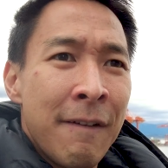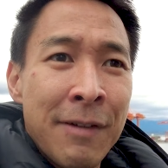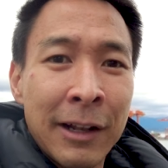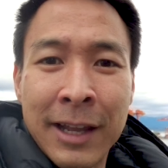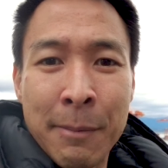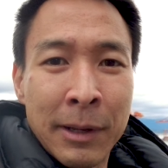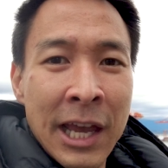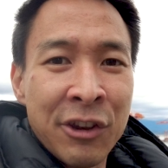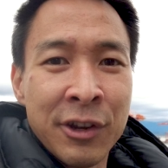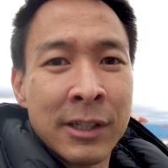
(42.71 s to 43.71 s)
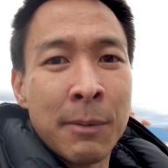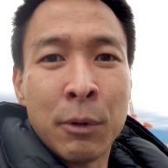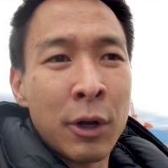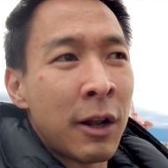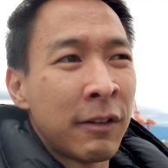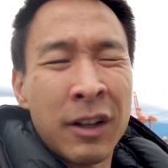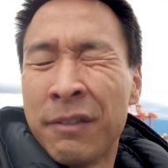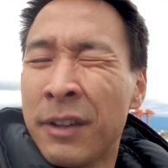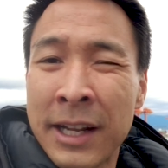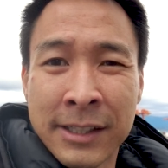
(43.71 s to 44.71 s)
Fill out the applications, upload all
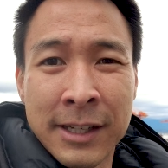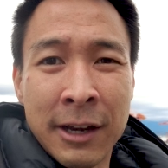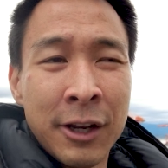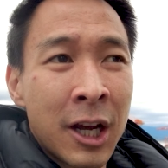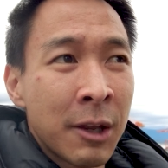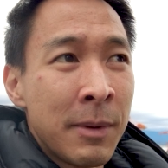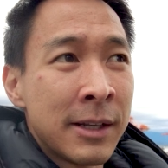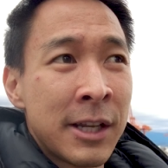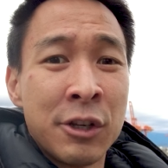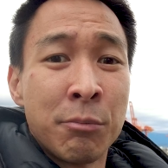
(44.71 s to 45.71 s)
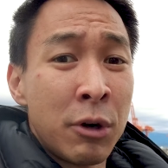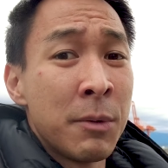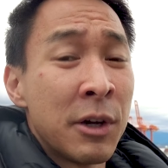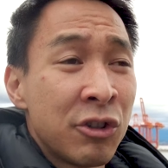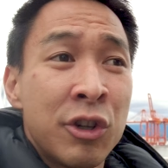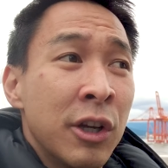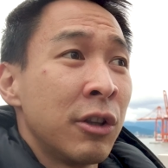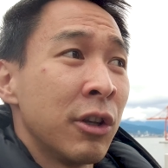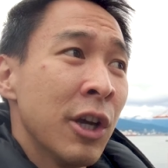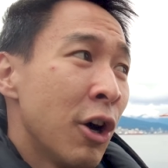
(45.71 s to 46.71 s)
of the necessary documents, and you're pretty much good
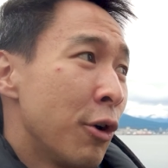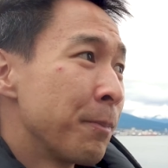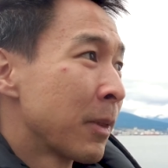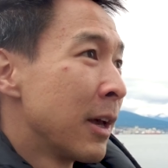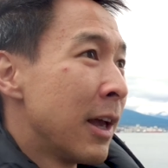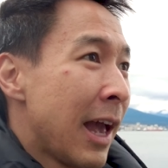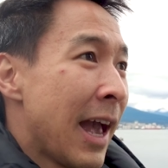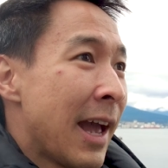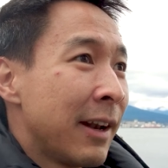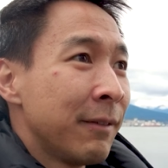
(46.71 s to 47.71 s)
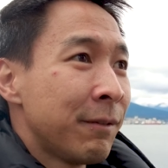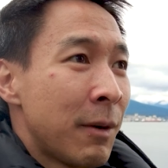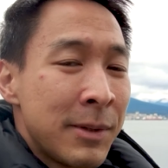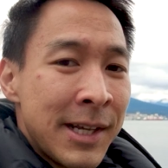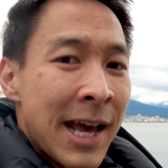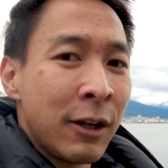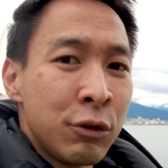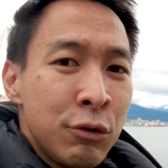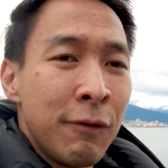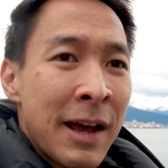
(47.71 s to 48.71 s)
to go. And from Seattle
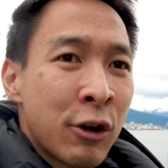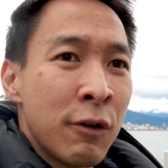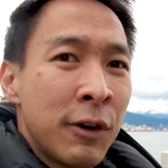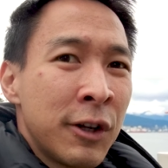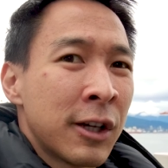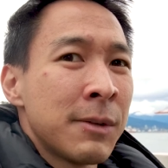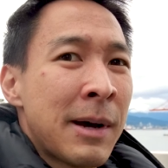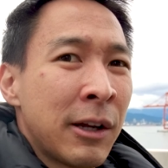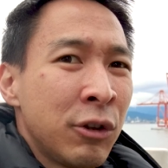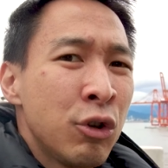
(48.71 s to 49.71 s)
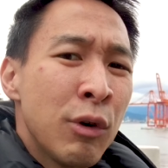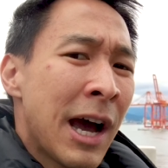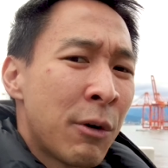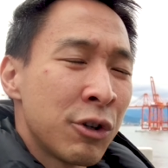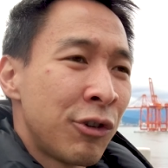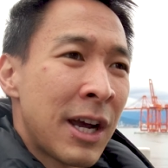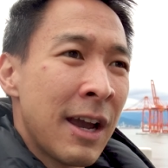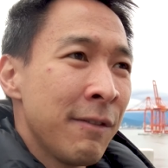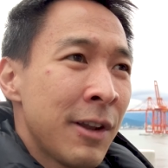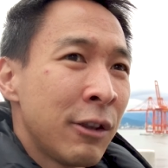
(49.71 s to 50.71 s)
to Vancouver took us about 2 hour
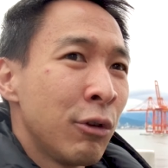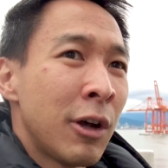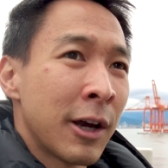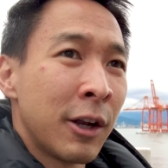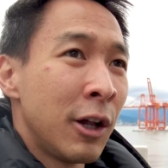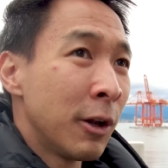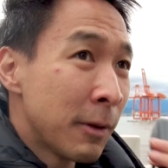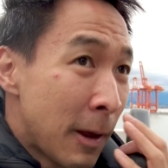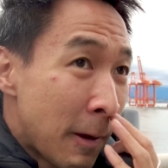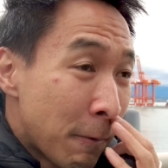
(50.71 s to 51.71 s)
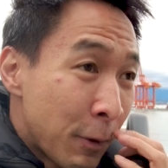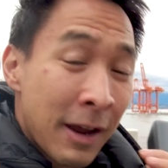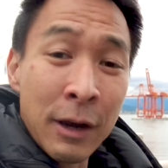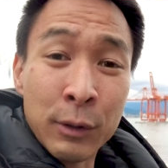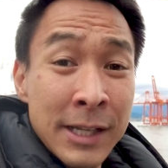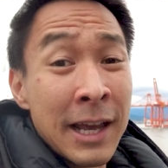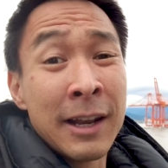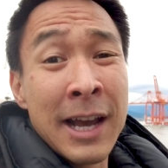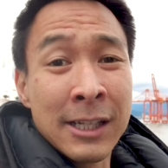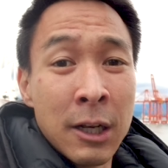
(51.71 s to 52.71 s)
drive, not too long at all. We were staying at a nice